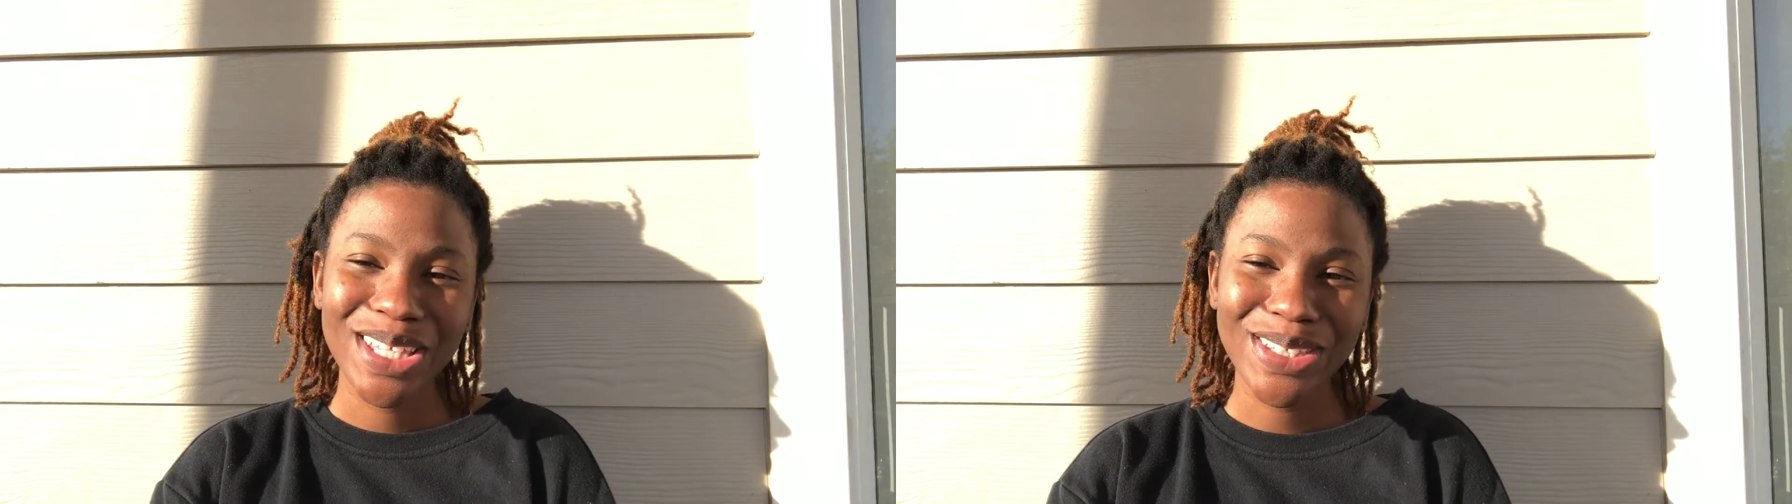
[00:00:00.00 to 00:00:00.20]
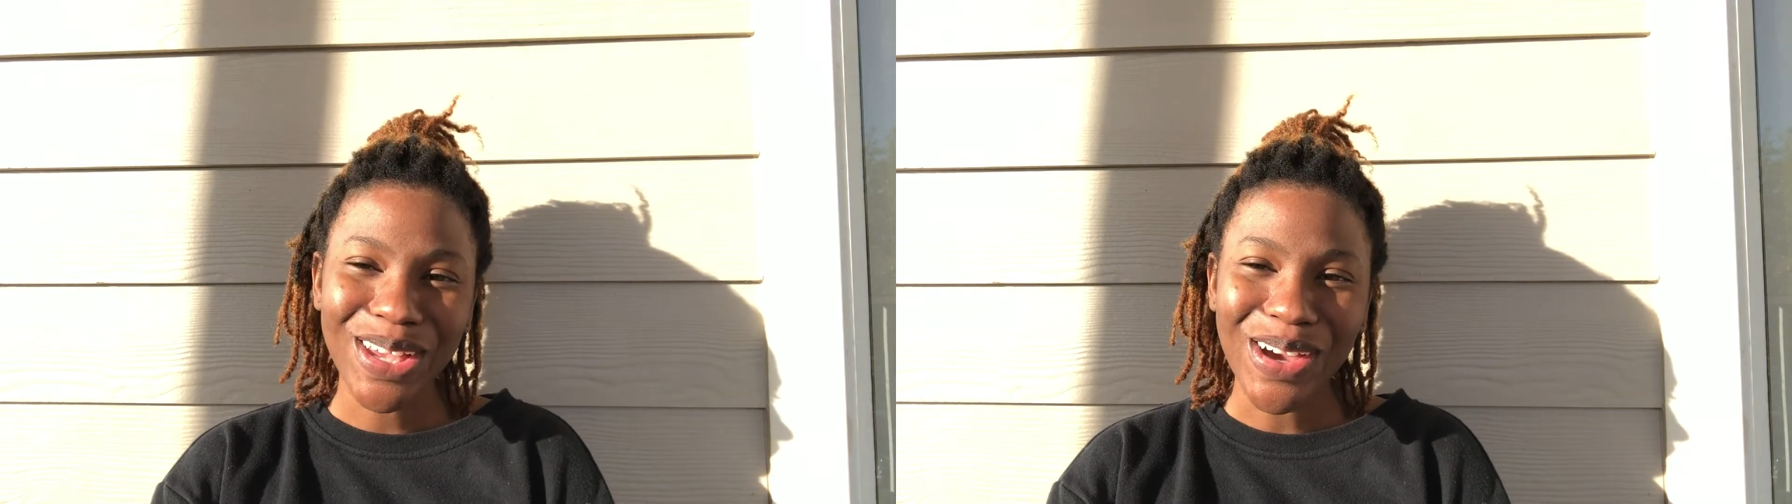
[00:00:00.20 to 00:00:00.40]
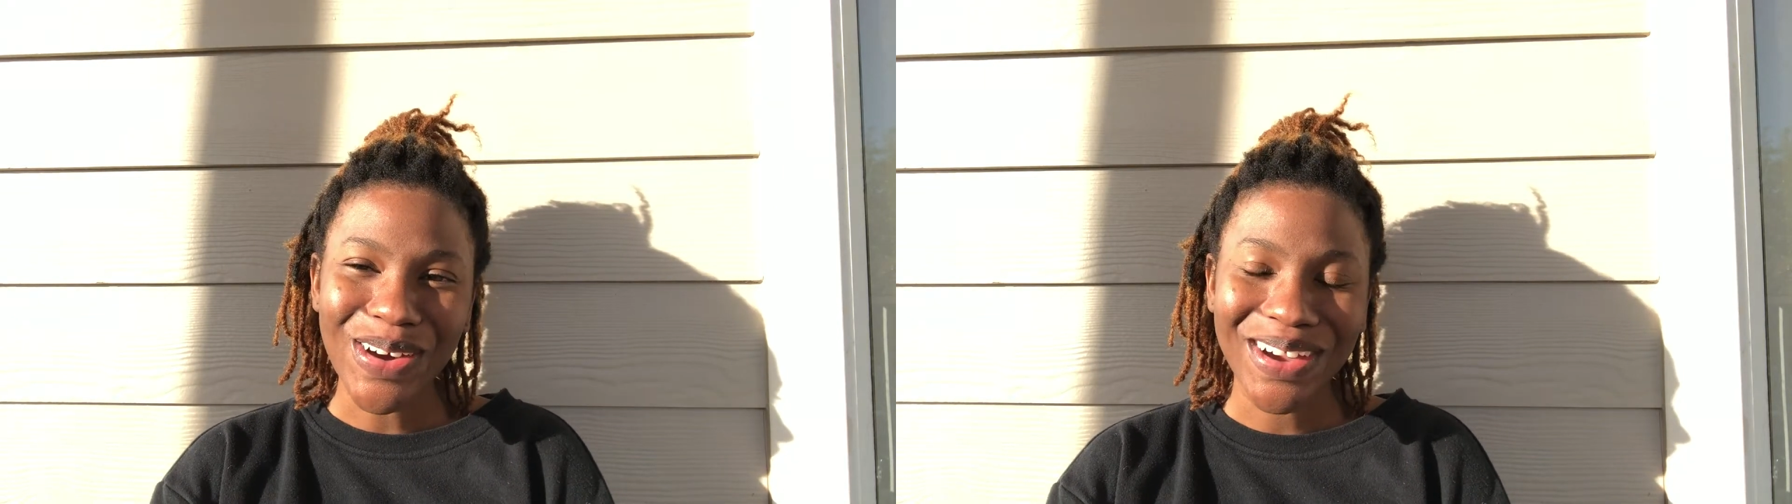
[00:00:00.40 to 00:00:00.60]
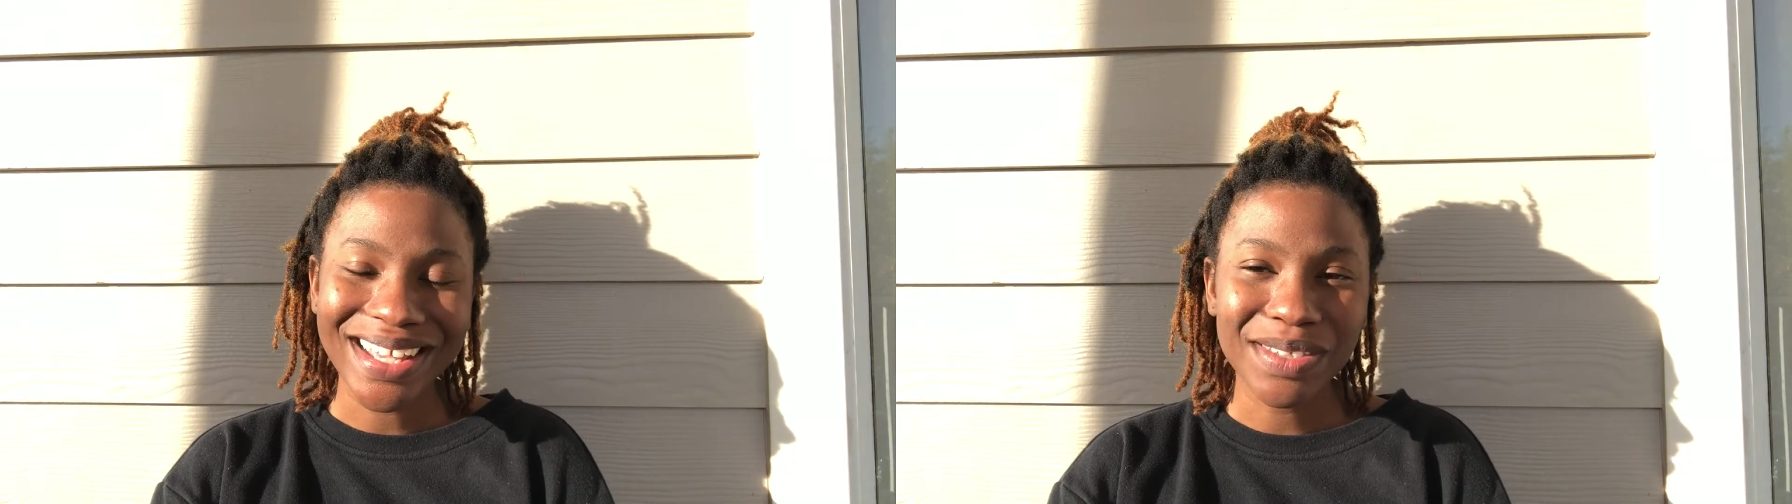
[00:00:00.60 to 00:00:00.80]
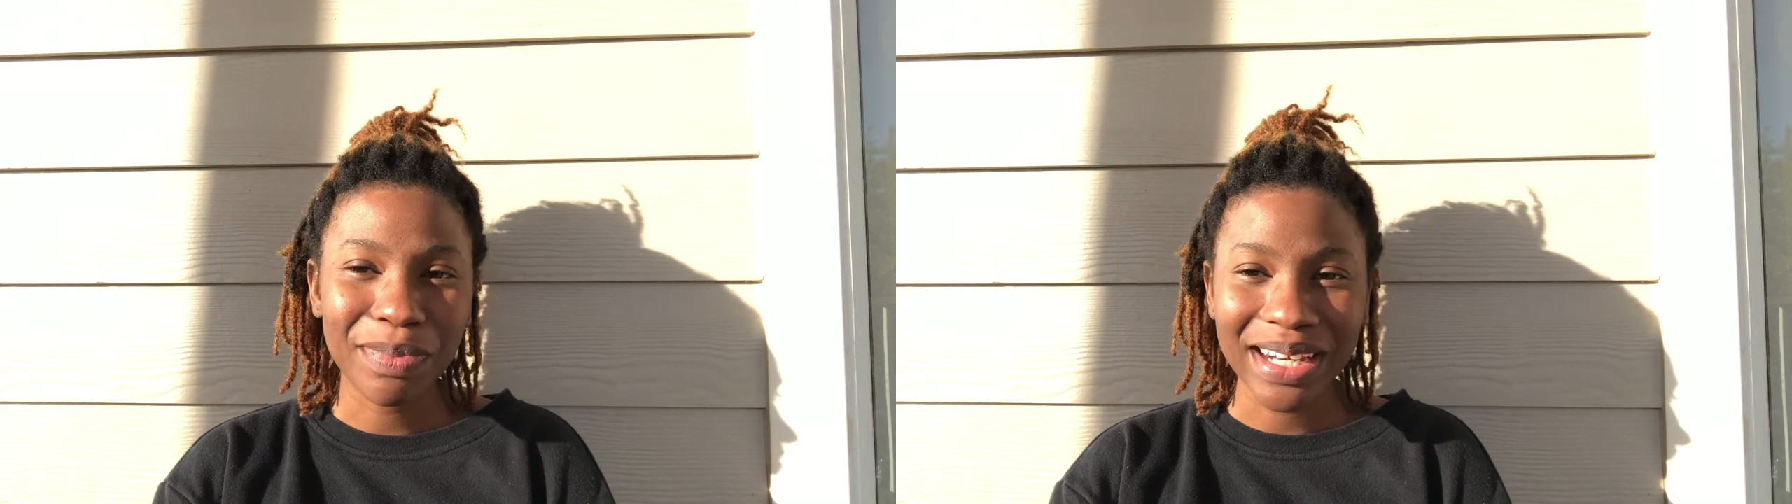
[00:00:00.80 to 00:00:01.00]
So
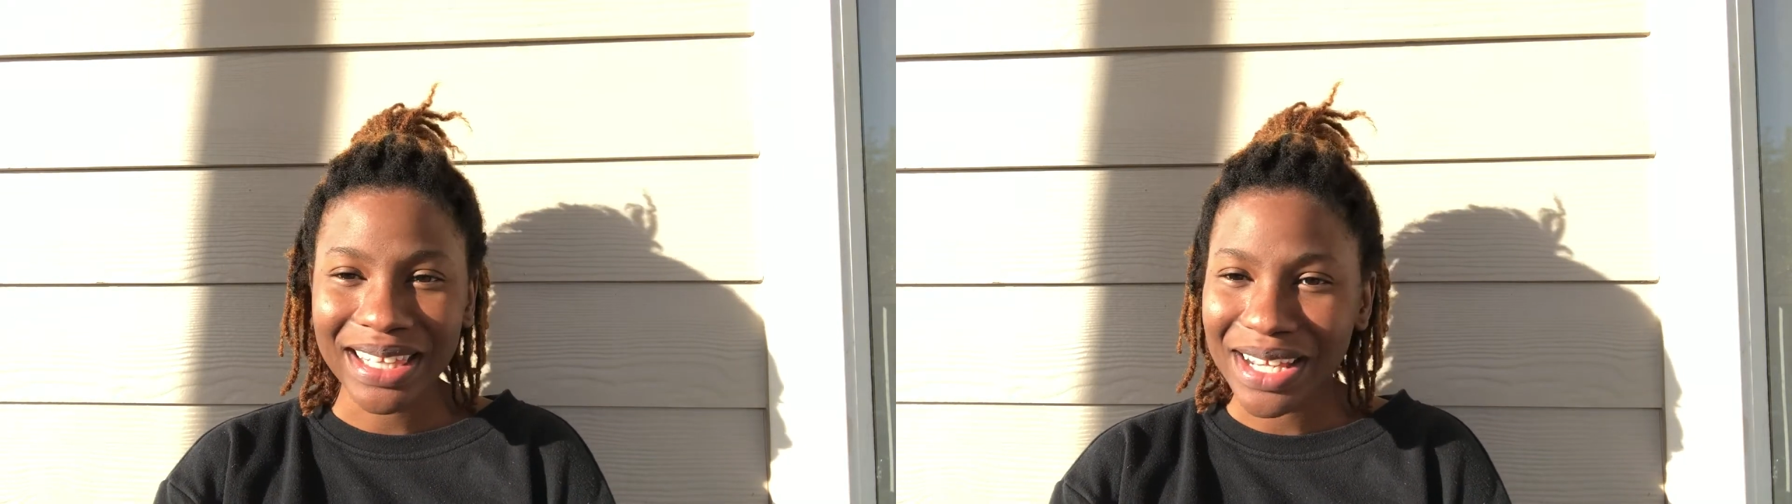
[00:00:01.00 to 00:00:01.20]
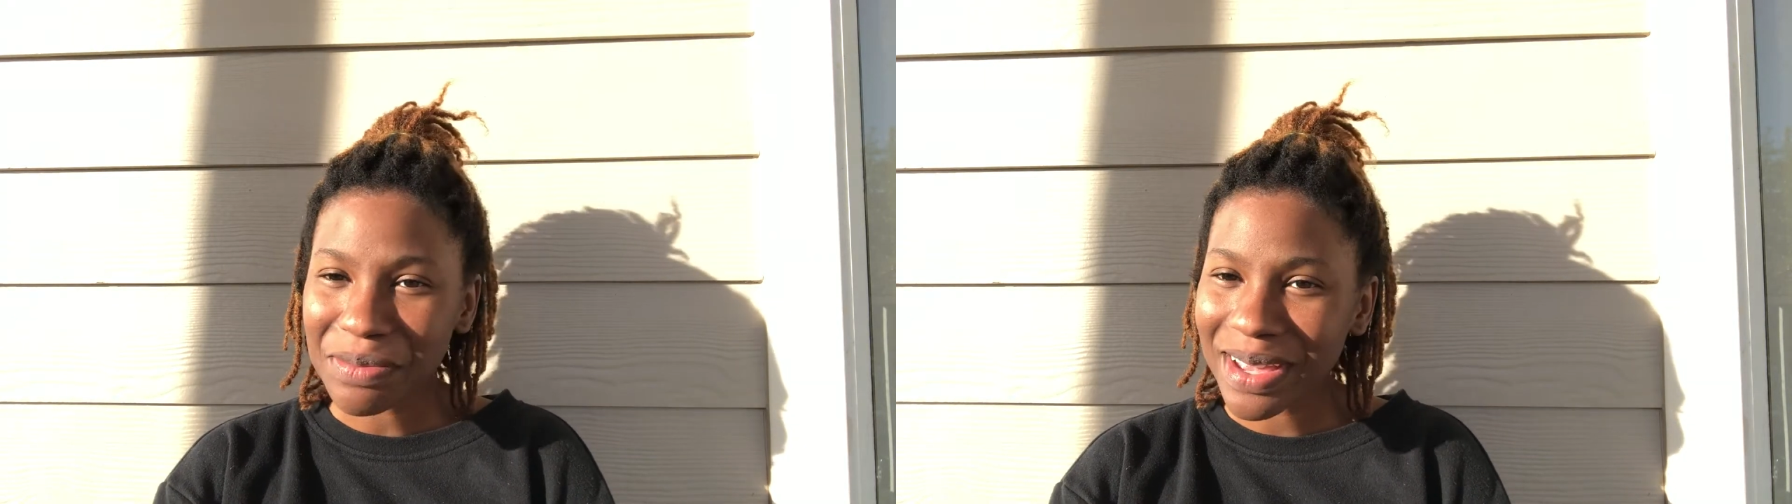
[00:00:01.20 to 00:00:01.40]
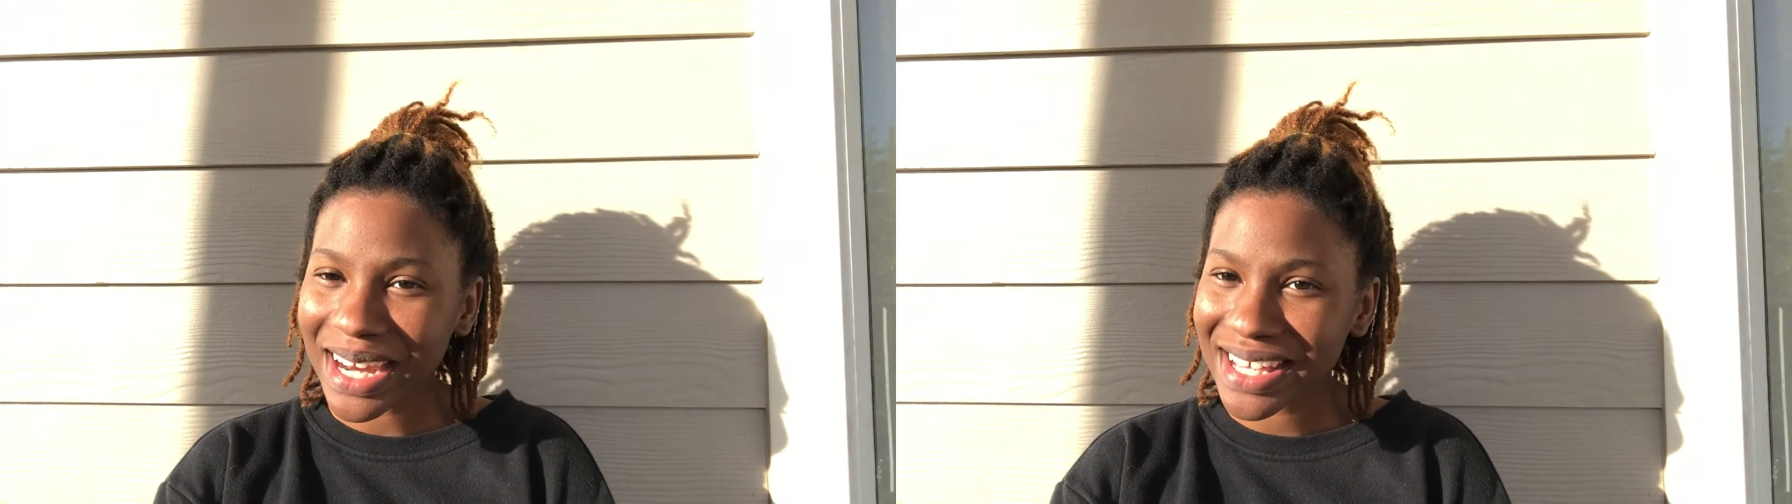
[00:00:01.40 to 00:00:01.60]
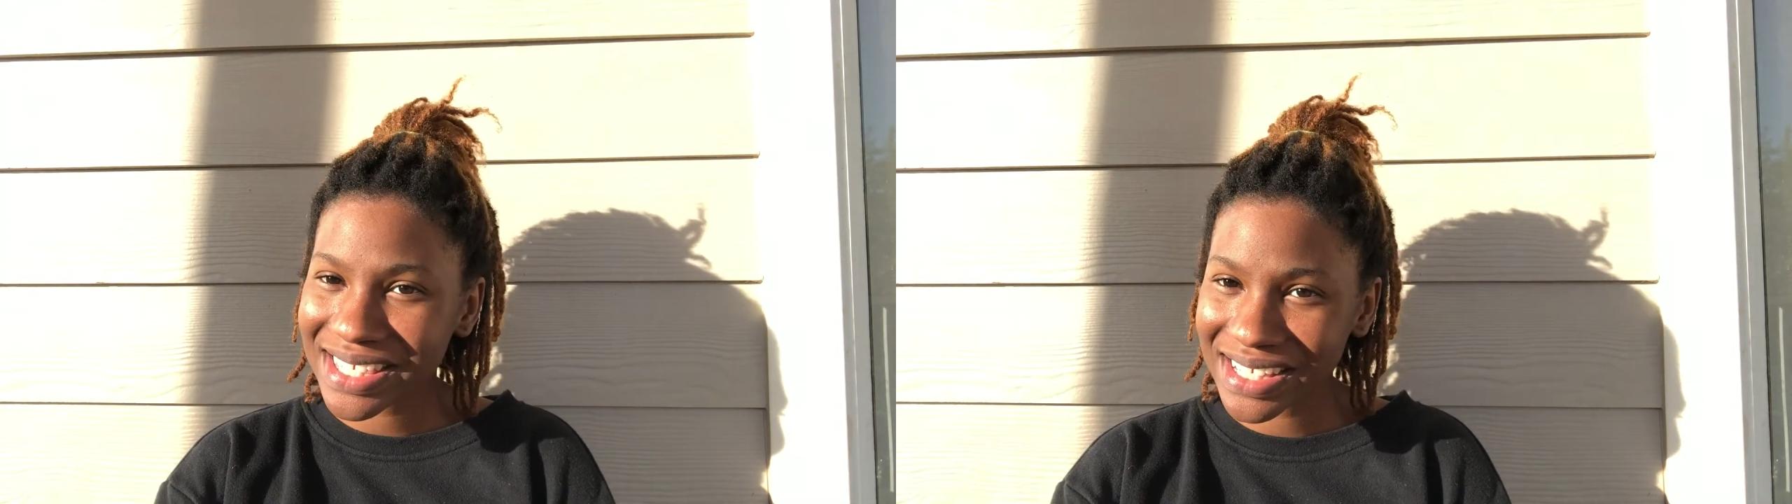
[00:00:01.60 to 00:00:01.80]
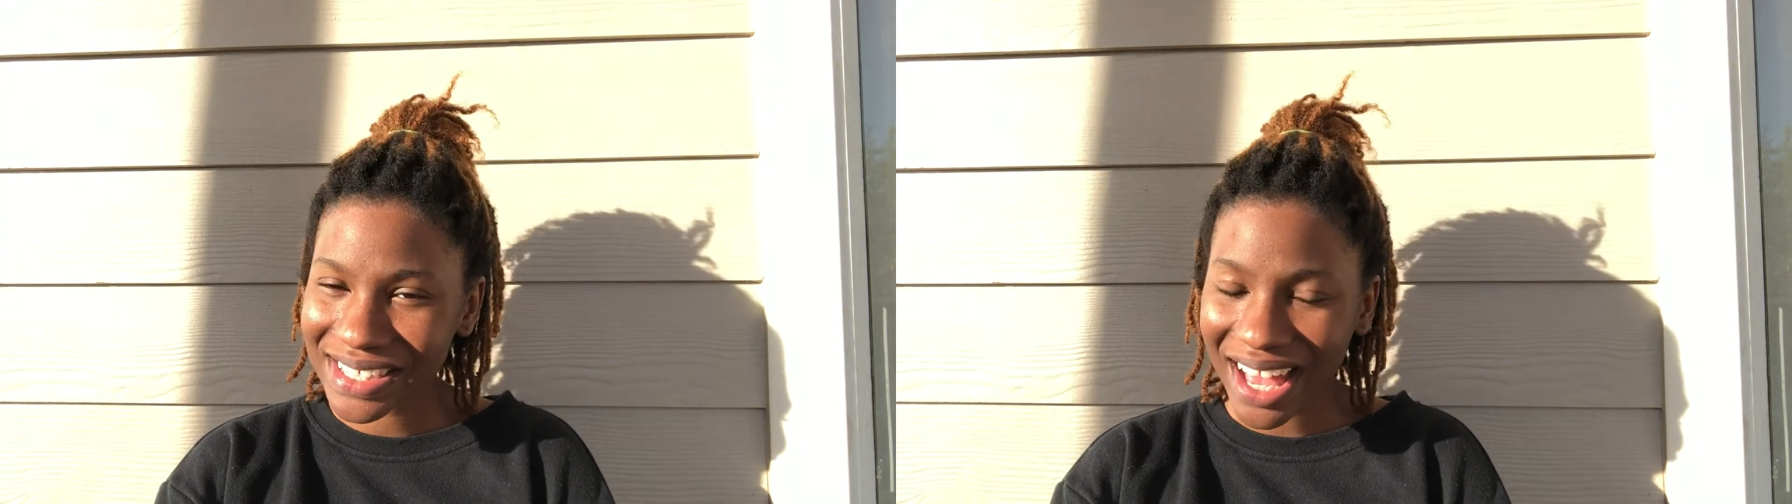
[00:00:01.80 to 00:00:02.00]
it's been a little minute since